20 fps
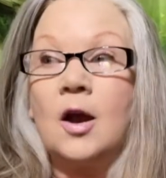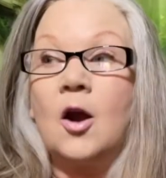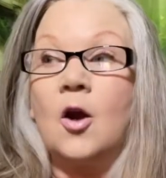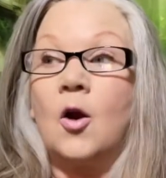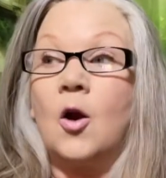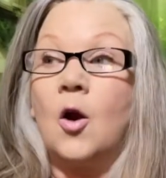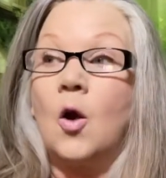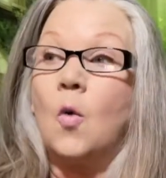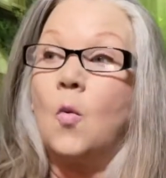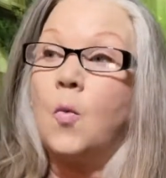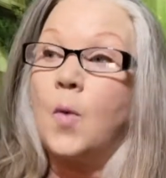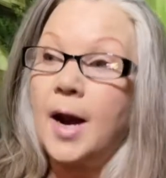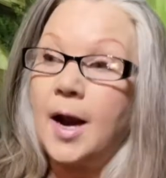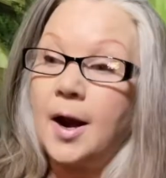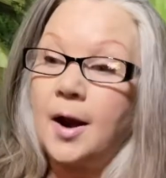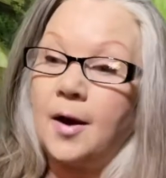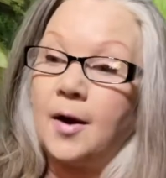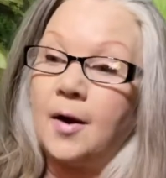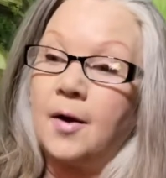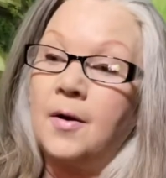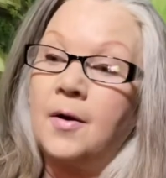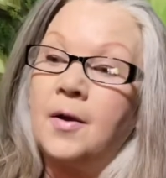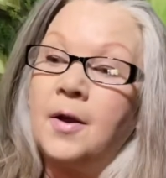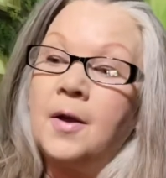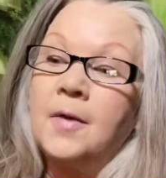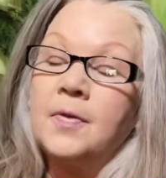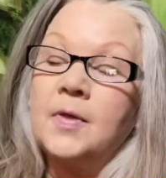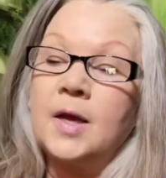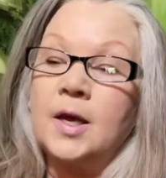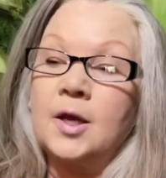are aware
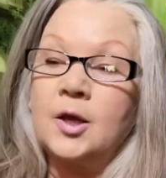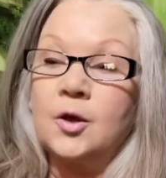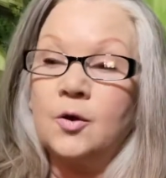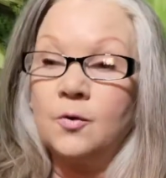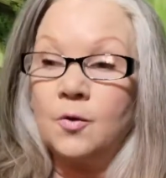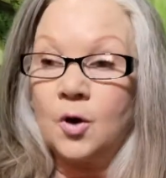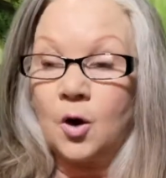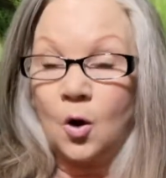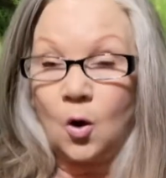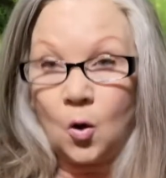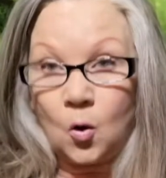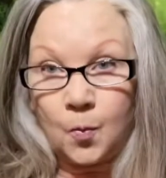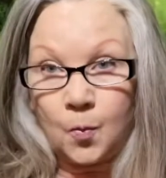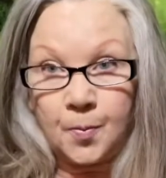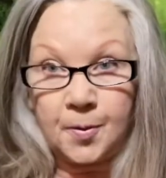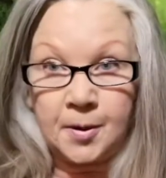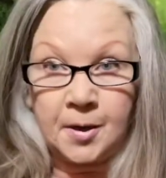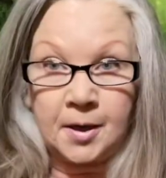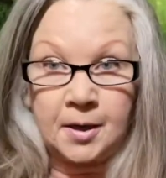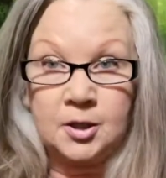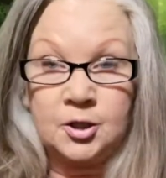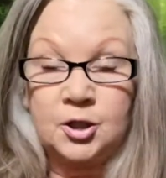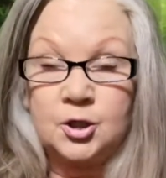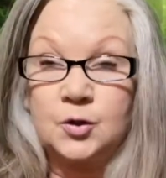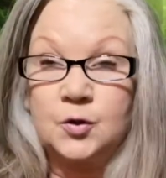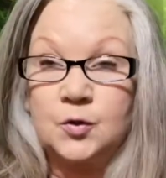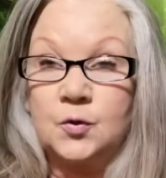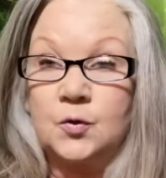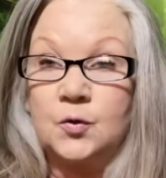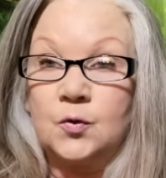that you are open
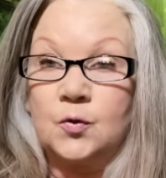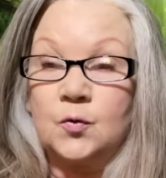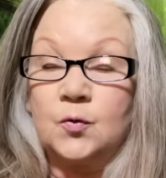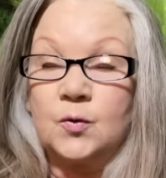to